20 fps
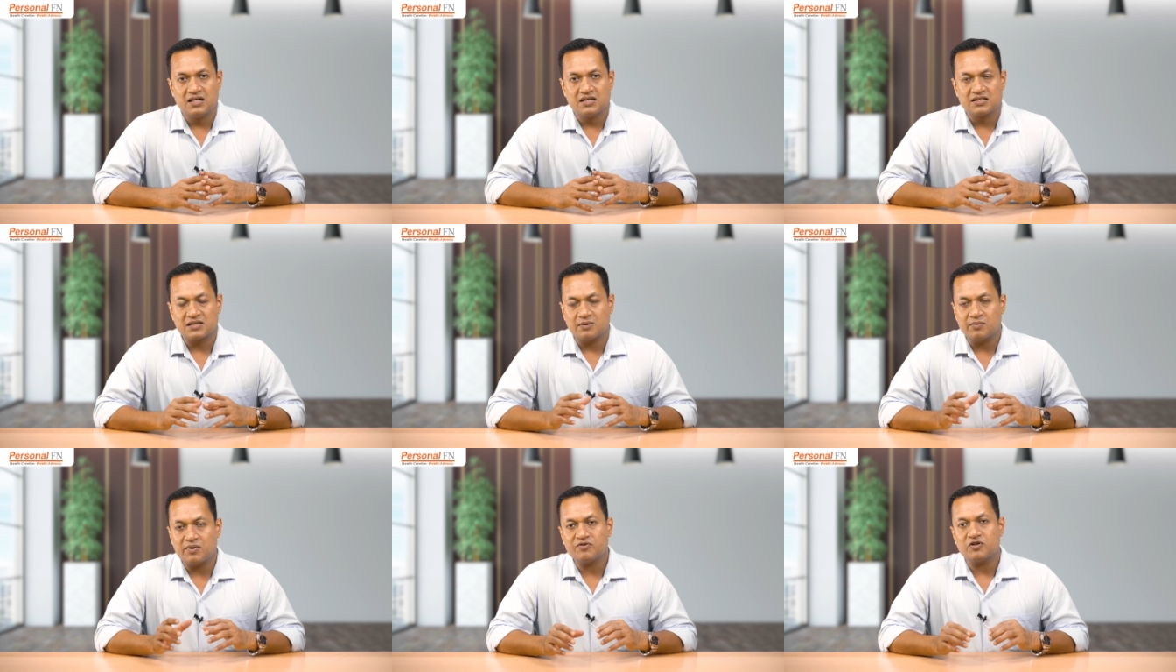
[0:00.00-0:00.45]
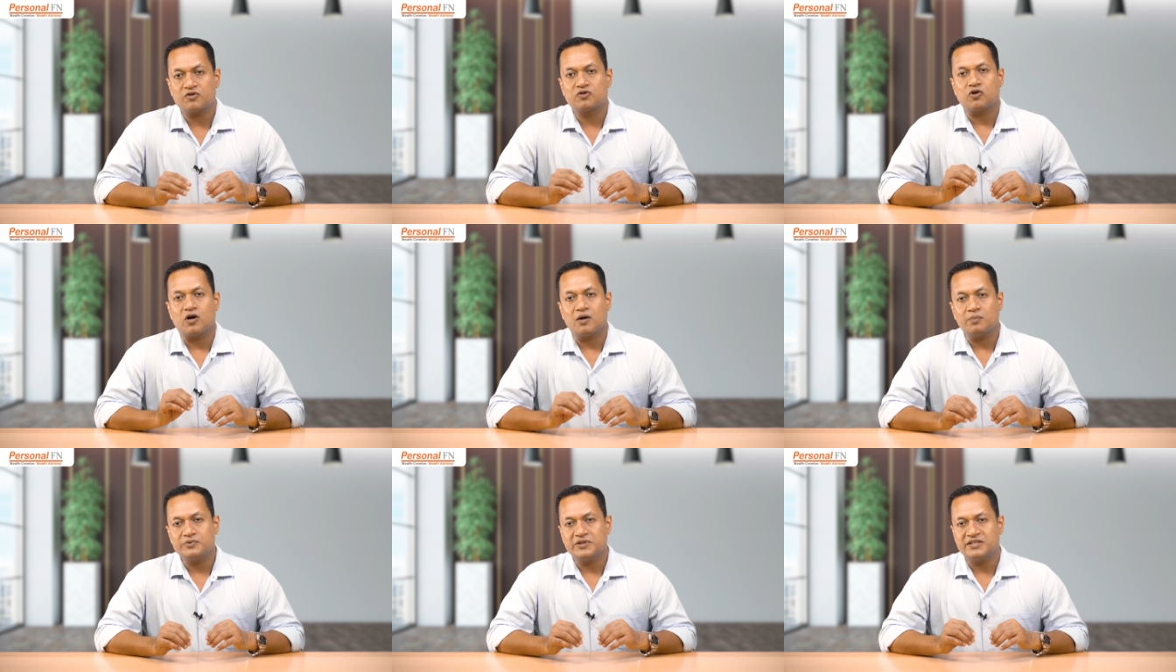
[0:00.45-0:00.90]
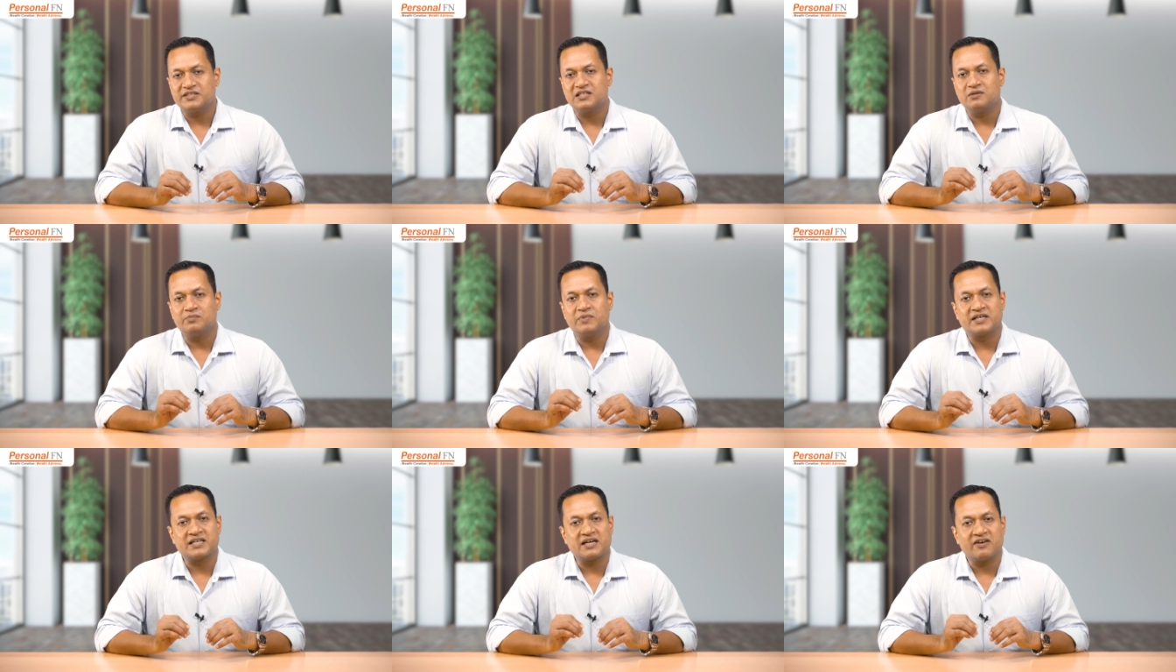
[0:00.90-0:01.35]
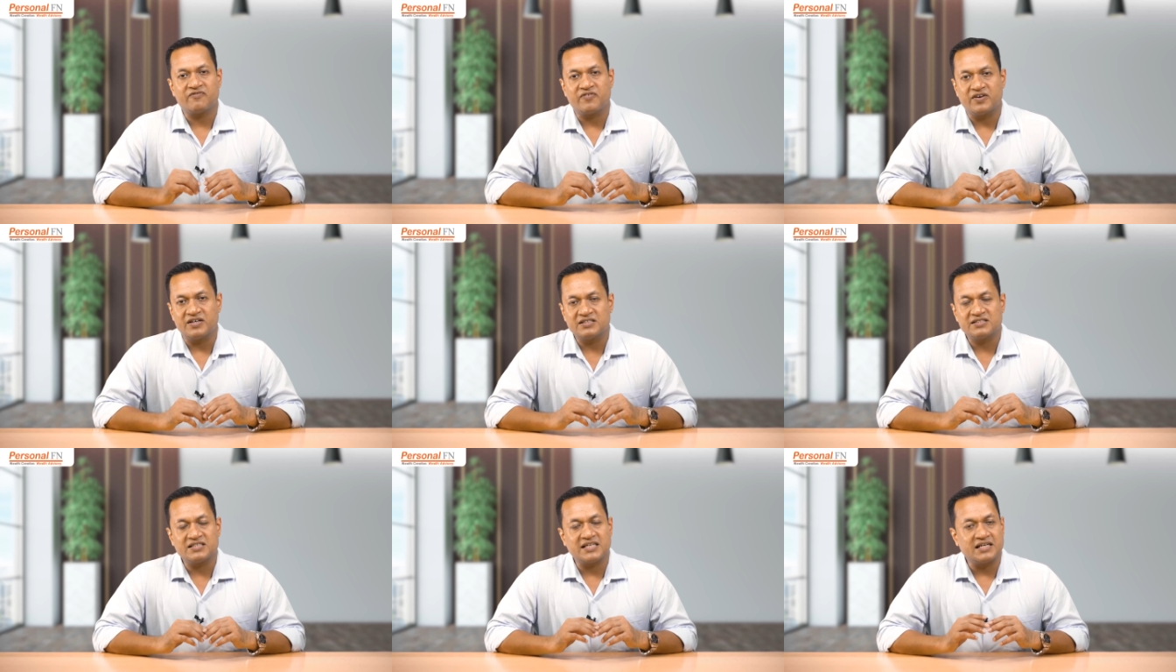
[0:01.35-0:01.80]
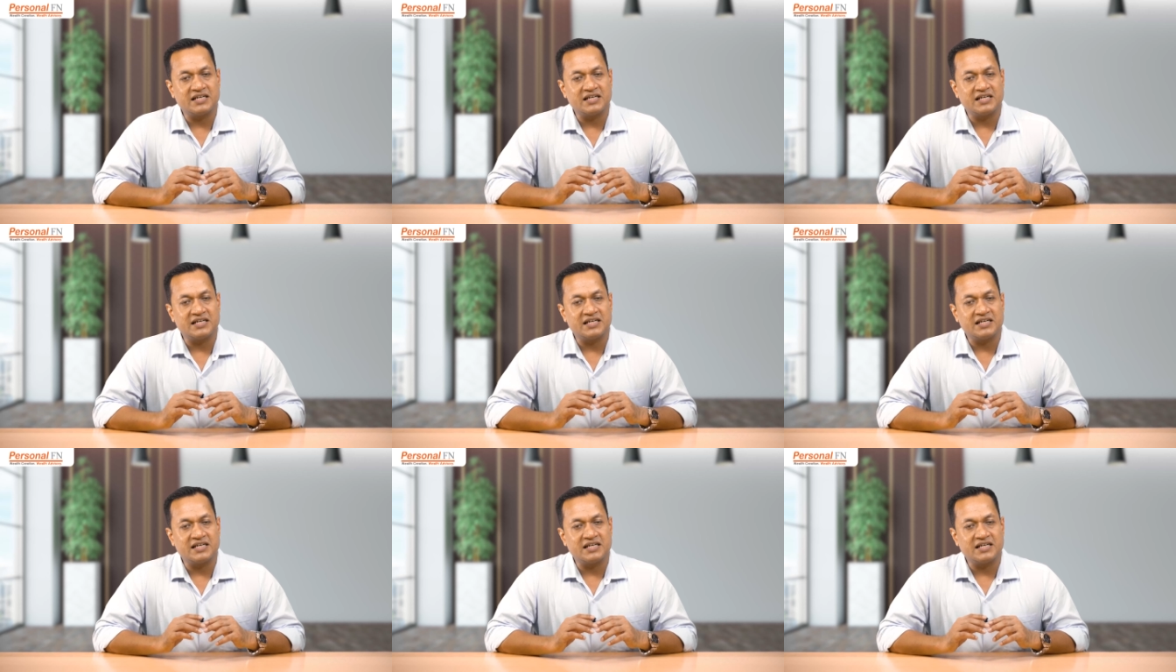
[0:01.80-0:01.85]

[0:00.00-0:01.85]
Some of the top-rated mid-cap funds